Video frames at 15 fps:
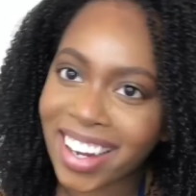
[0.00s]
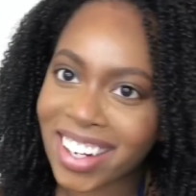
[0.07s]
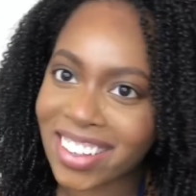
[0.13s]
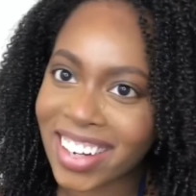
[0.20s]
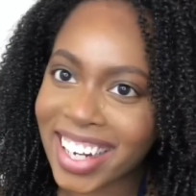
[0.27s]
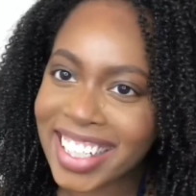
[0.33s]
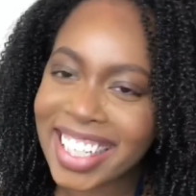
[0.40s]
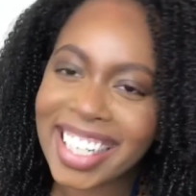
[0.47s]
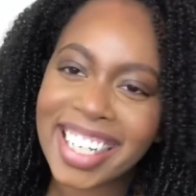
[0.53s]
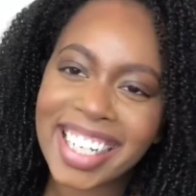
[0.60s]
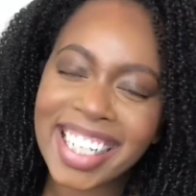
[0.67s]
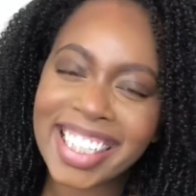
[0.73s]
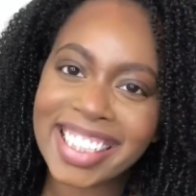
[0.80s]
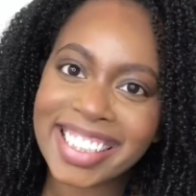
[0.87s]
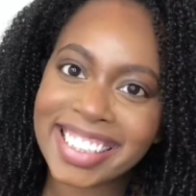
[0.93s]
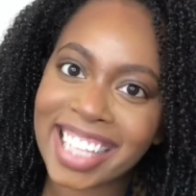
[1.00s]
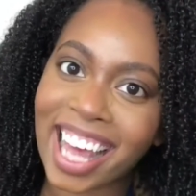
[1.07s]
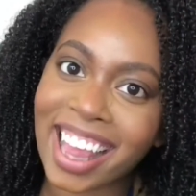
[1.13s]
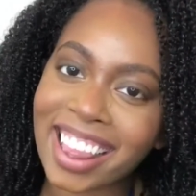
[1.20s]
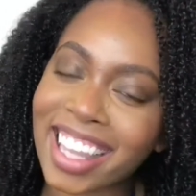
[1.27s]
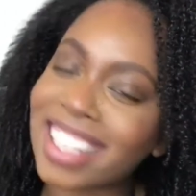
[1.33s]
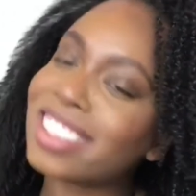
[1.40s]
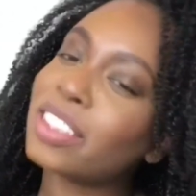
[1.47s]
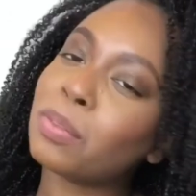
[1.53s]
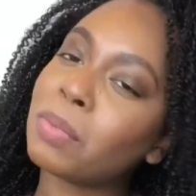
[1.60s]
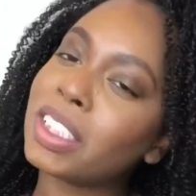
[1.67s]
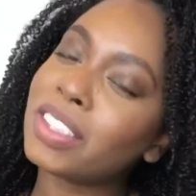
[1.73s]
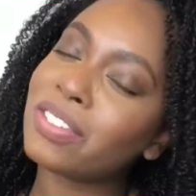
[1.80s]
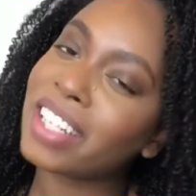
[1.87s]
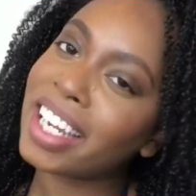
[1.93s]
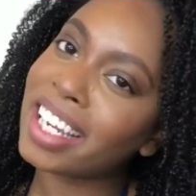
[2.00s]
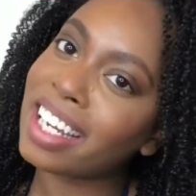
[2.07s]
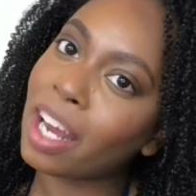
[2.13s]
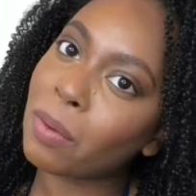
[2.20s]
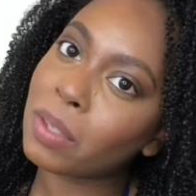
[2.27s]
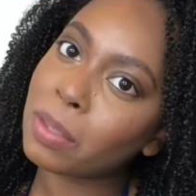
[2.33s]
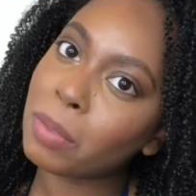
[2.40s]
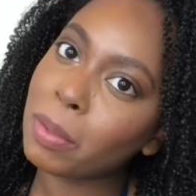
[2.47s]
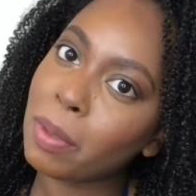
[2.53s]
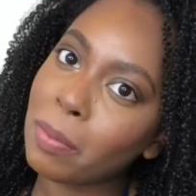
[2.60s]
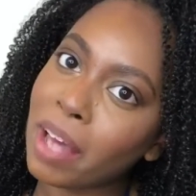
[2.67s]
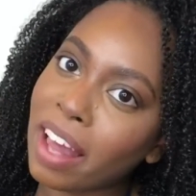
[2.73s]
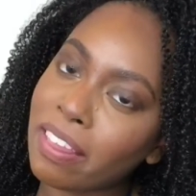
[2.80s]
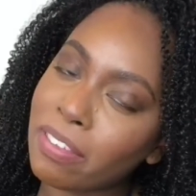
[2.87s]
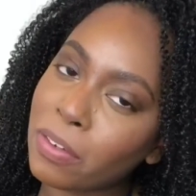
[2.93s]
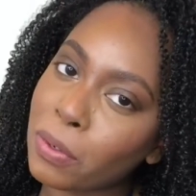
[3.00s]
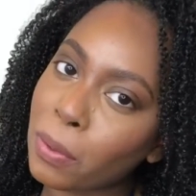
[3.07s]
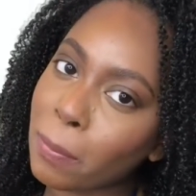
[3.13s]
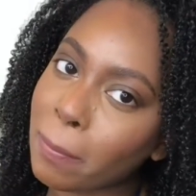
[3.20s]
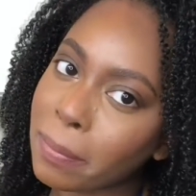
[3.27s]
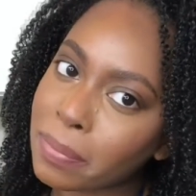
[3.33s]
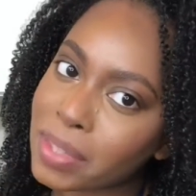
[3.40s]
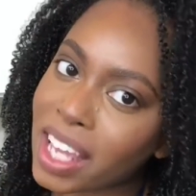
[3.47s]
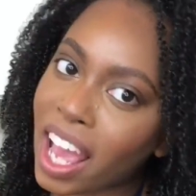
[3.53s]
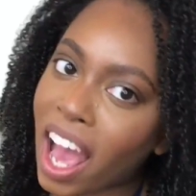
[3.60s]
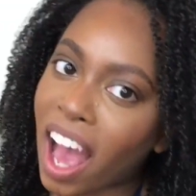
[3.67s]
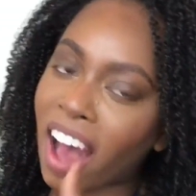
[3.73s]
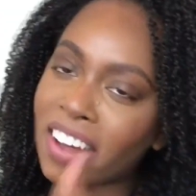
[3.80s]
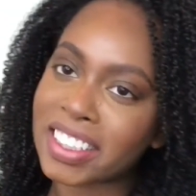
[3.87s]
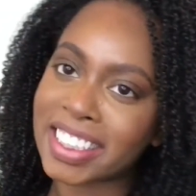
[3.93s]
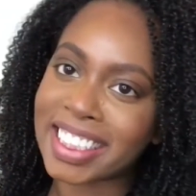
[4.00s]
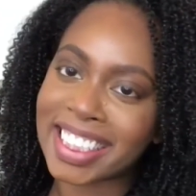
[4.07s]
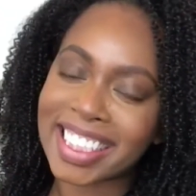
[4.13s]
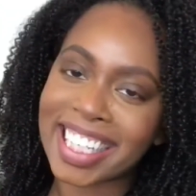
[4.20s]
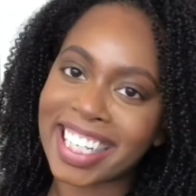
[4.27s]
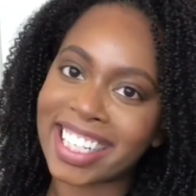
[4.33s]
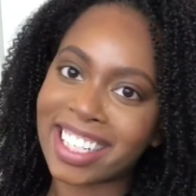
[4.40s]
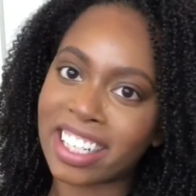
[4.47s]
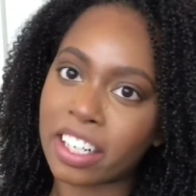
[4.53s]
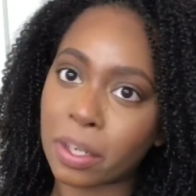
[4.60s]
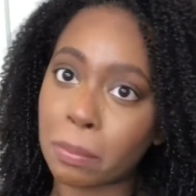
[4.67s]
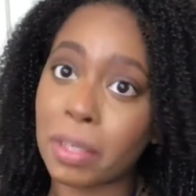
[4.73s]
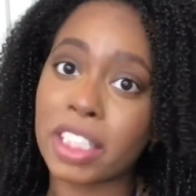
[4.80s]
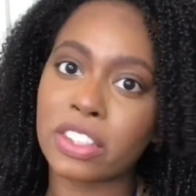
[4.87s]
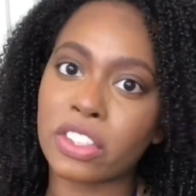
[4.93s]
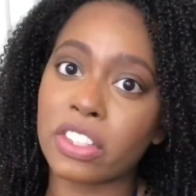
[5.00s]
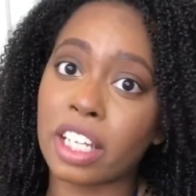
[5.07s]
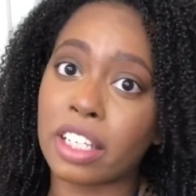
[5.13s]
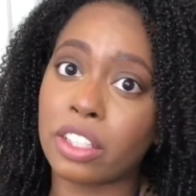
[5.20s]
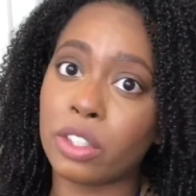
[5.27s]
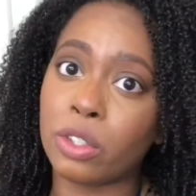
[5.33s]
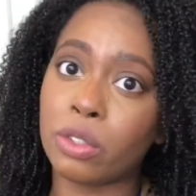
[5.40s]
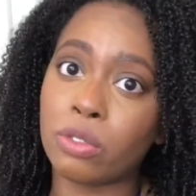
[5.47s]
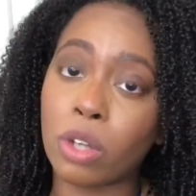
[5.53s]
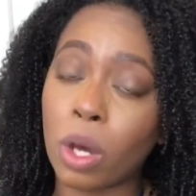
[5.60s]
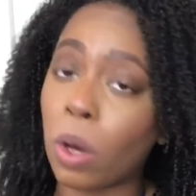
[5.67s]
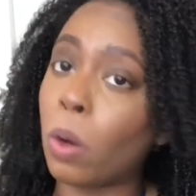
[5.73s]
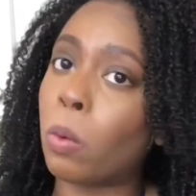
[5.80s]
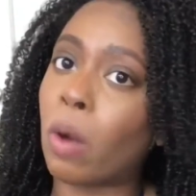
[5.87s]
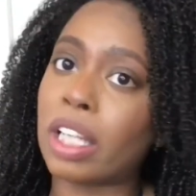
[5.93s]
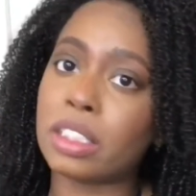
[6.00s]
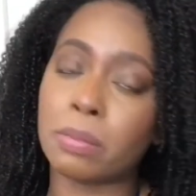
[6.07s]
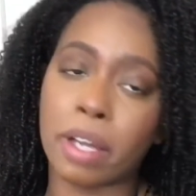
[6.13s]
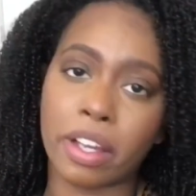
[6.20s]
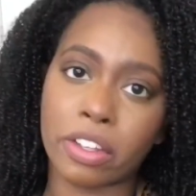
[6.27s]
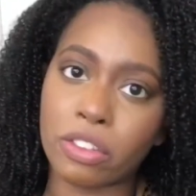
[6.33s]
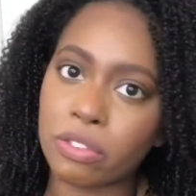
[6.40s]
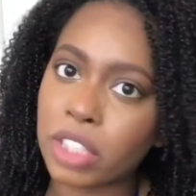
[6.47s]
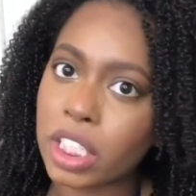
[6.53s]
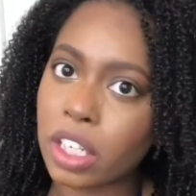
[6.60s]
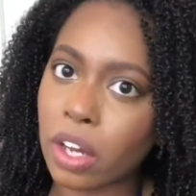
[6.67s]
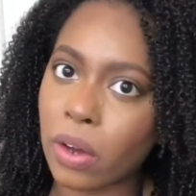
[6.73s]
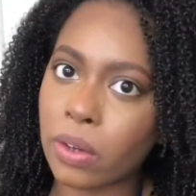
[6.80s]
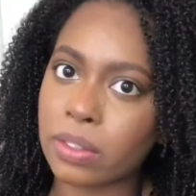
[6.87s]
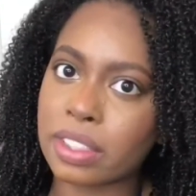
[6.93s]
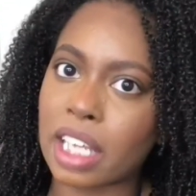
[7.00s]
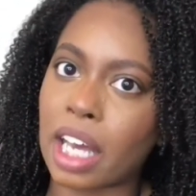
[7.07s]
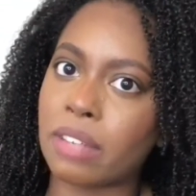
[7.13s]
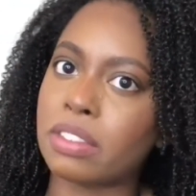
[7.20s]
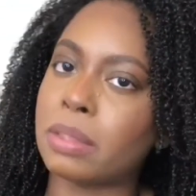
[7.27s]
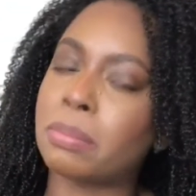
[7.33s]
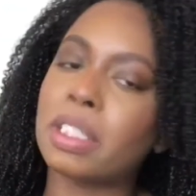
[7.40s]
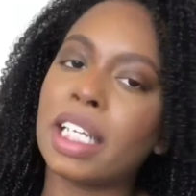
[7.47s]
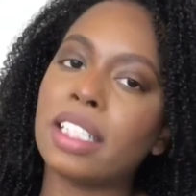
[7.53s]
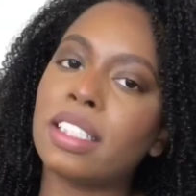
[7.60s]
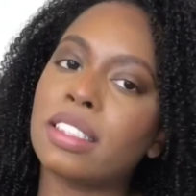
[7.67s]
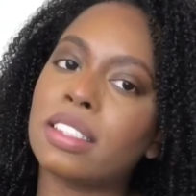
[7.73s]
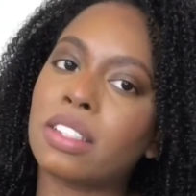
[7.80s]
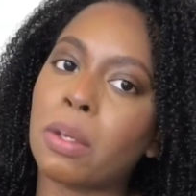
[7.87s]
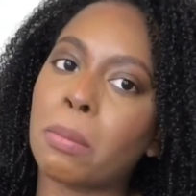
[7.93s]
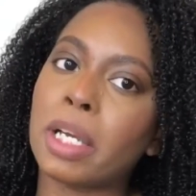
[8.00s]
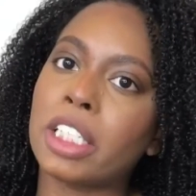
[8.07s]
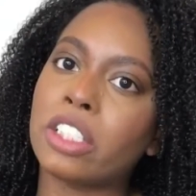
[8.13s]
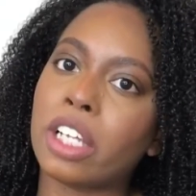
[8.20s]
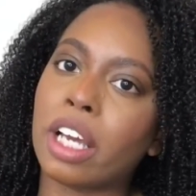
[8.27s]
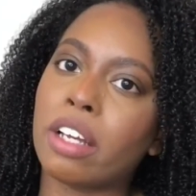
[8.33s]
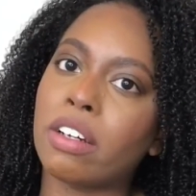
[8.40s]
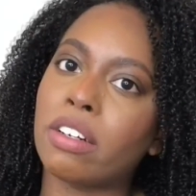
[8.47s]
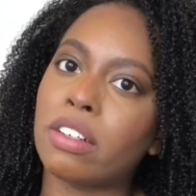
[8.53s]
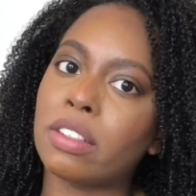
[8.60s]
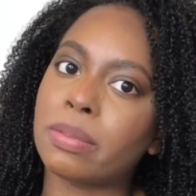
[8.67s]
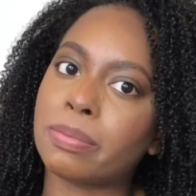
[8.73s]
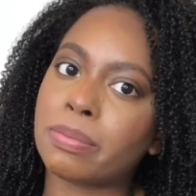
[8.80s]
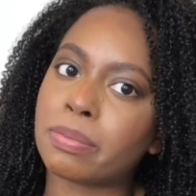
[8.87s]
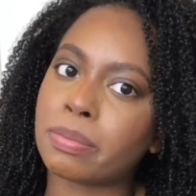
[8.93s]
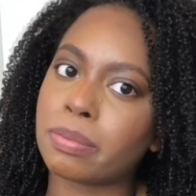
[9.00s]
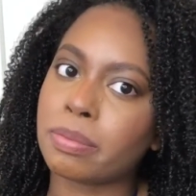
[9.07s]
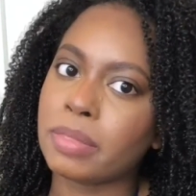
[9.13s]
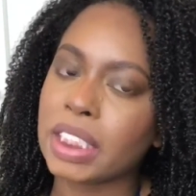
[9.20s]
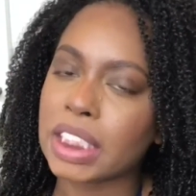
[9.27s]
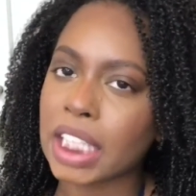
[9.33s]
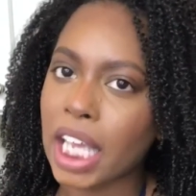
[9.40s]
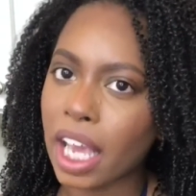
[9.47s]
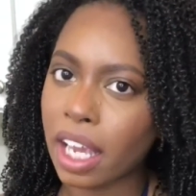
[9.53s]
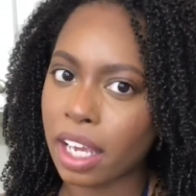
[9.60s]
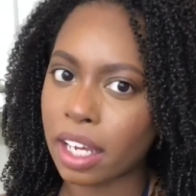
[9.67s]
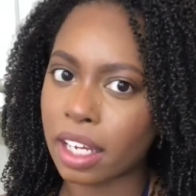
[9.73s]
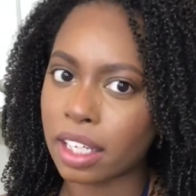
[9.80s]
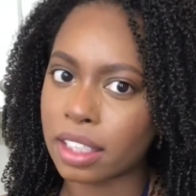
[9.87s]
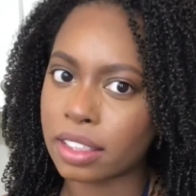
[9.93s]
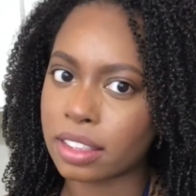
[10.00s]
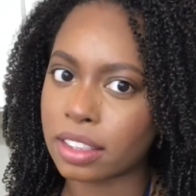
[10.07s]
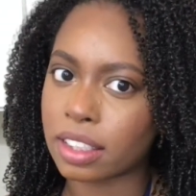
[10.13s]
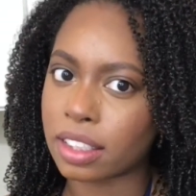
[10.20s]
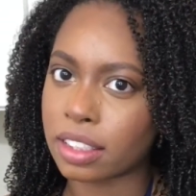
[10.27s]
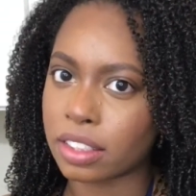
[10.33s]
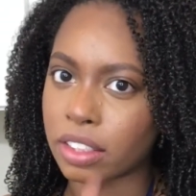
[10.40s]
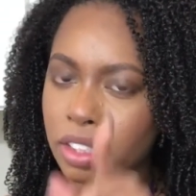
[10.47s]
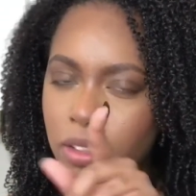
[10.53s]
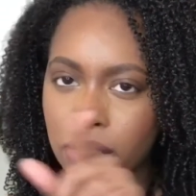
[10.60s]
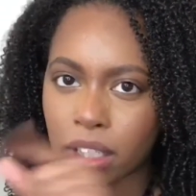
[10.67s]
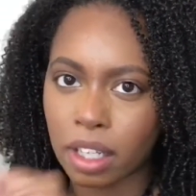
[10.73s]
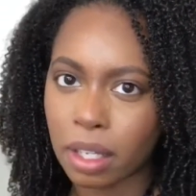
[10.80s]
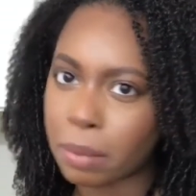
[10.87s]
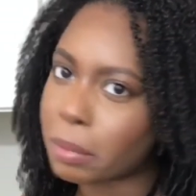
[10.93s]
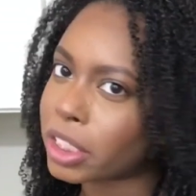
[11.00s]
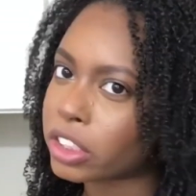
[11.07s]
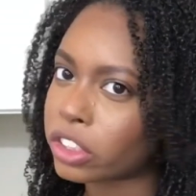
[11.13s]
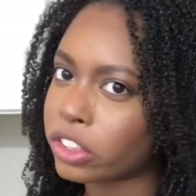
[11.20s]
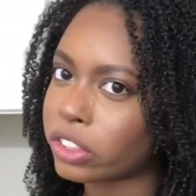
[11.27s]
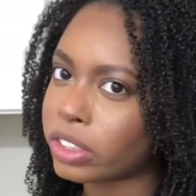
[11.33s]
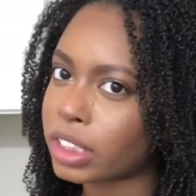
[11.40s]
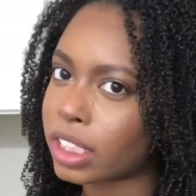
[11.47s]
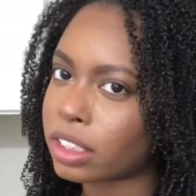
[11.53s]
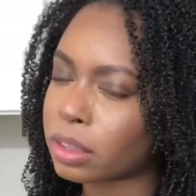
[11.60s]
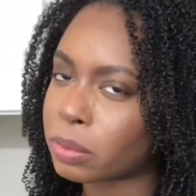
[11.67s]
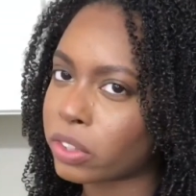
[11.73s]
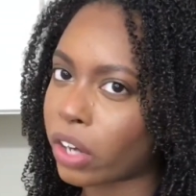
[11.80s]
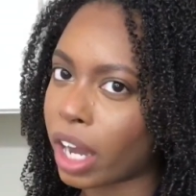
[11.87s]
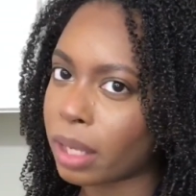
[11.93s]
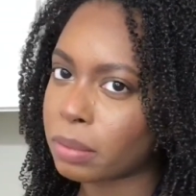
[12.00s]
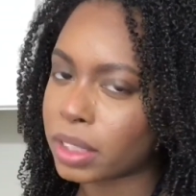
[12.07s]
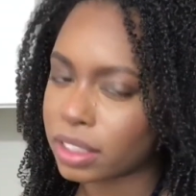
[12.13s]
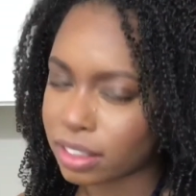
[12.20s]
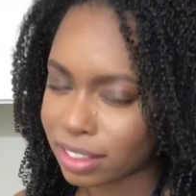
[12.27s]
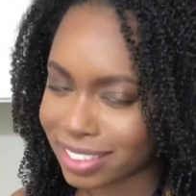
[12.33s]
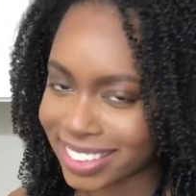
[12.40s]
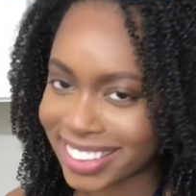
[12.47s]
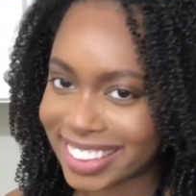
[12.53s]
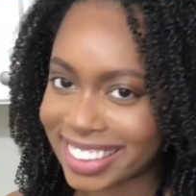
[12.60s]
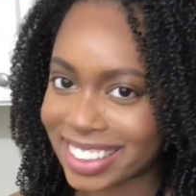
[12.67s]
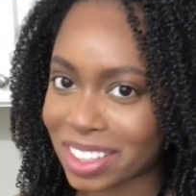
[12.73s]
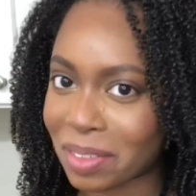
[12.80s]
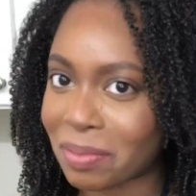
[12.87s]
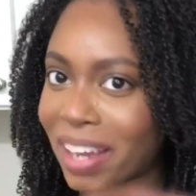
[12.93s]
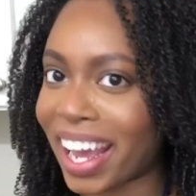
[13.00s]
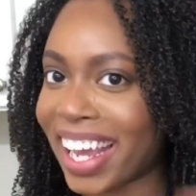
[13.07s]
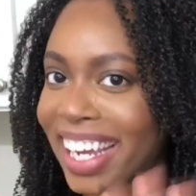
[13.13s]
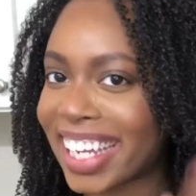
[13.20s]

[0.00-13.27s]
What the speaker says: Alright guys, thanks so much for hanging out with me in the bathroom. I'll see you later. Make sure that you watch my other videos. I have some playlists on my channel. And, you know, make sure you stay subscribed. Bye.